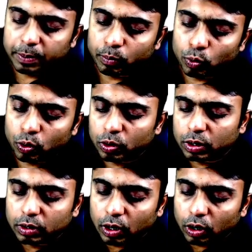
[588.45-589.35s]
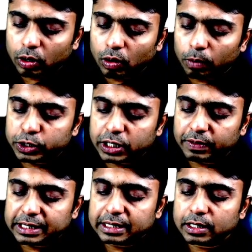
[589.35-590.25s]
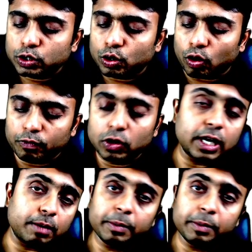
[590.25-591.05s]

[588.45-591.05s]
more option, which is scrophulosderma.